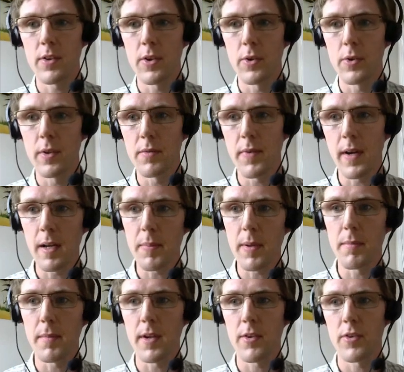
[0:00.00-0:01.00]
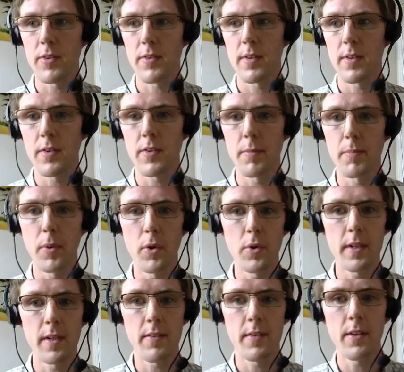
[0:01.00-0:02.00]
to developing measures that
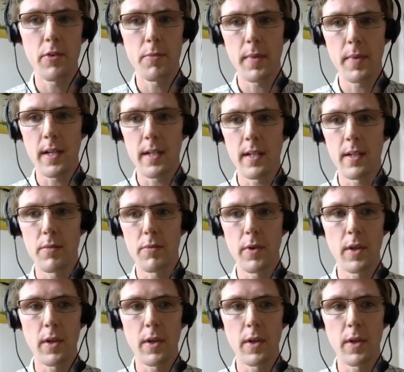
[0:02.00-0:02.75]
support decision-making